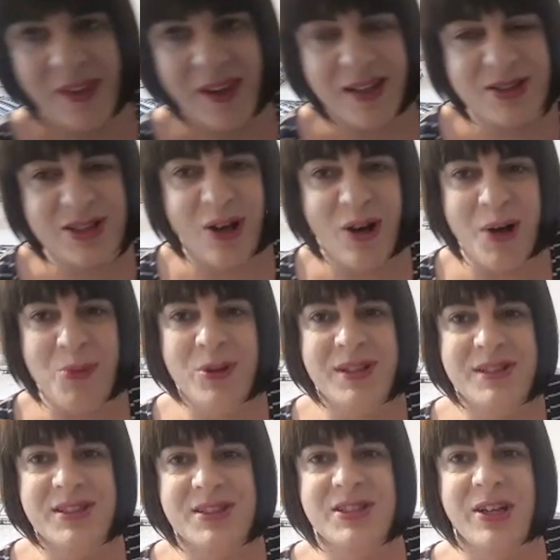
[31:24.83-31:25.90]
So I
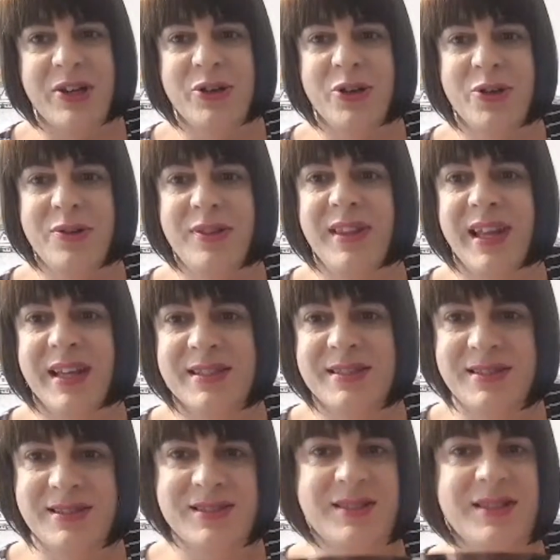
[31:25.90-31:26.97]
wanted to show you
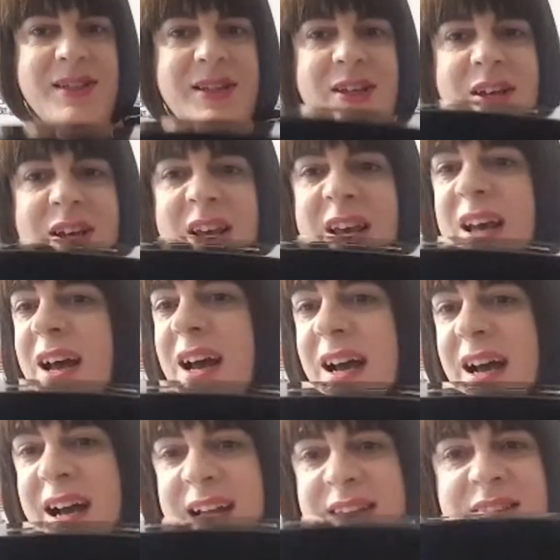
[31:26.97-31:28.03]
this,
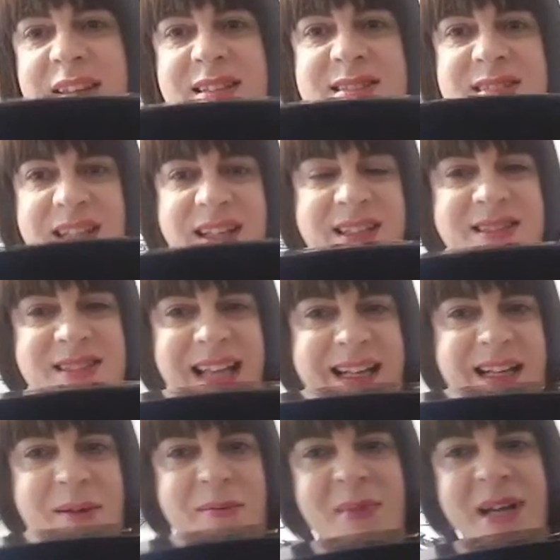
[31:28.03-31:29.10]
and this is
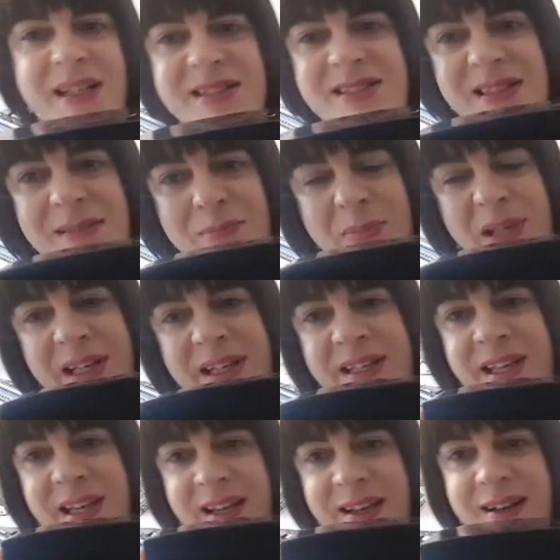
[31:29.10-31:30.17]
an amazing bit of
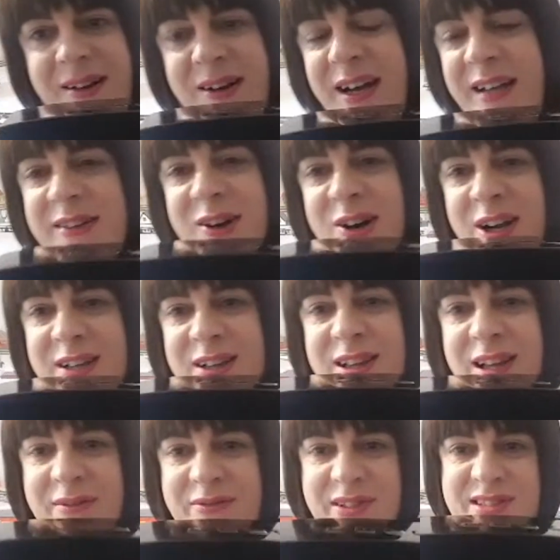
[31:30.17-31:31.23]
kit, and I
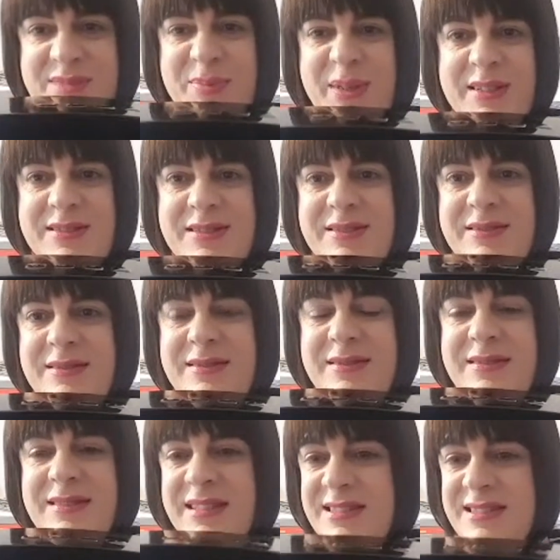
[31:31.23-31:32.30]
love this bit,
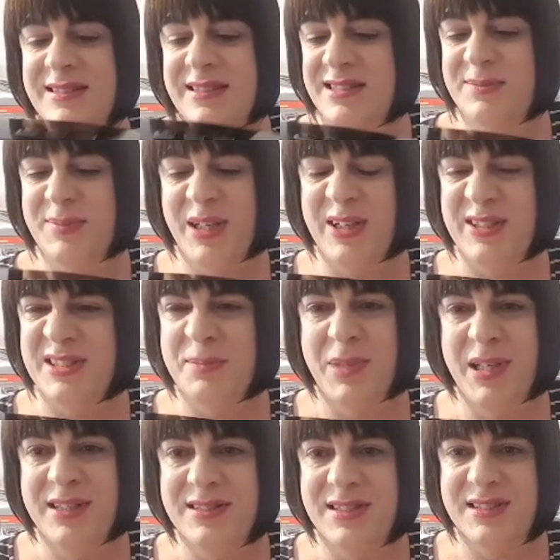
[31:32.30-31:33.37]
this speaker to
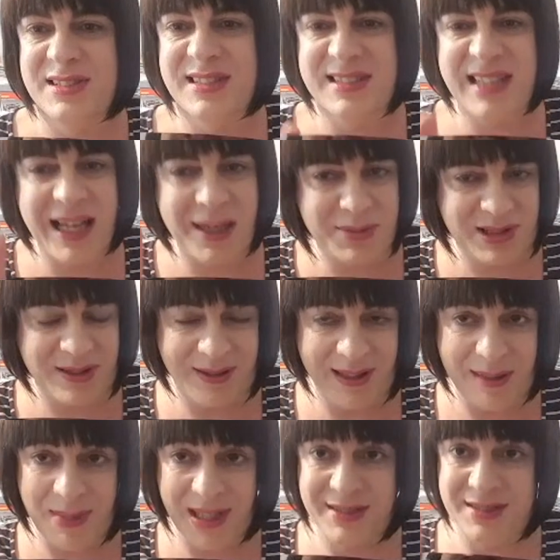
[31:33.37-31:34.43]
pieces. It's absolutely
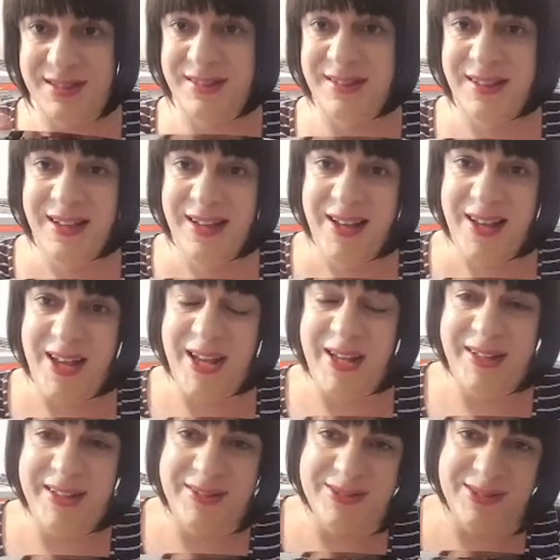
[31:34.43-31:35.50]
amazing.
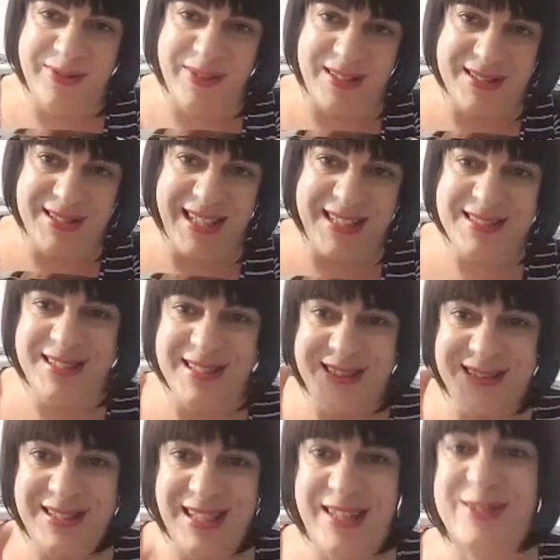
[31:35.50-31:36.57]
It gives fantastic
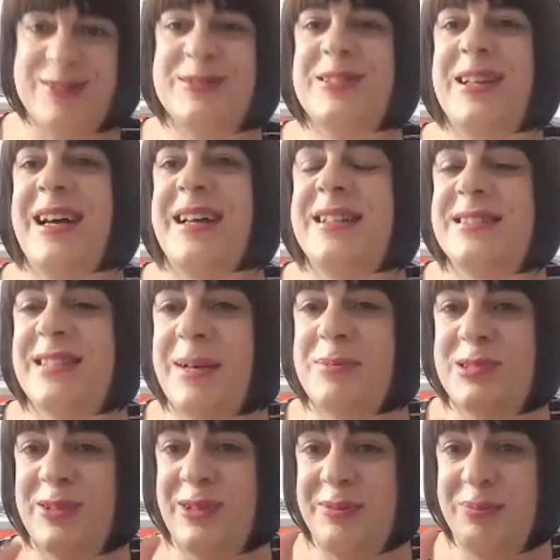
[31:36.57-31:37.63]
sound and it's
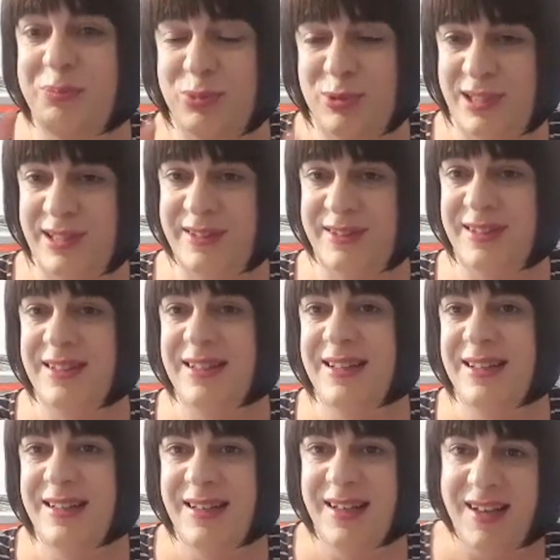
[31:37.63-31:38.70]
absolutely brilliant,
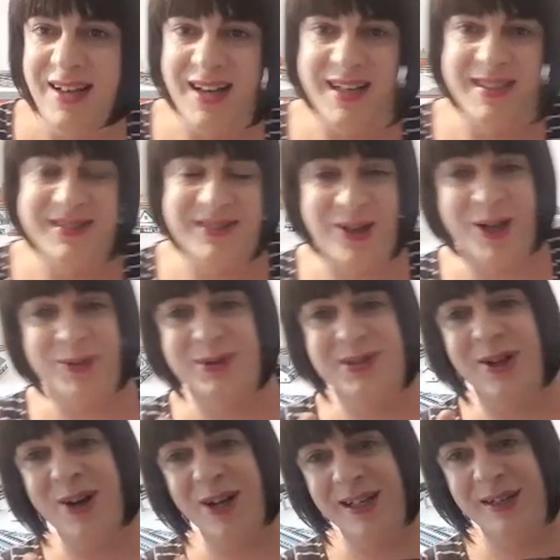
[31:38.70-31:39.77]
and I would
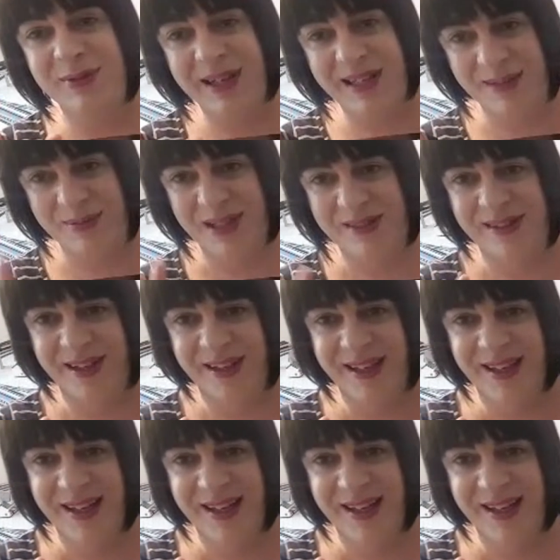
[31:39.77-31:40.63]
highly recommend it.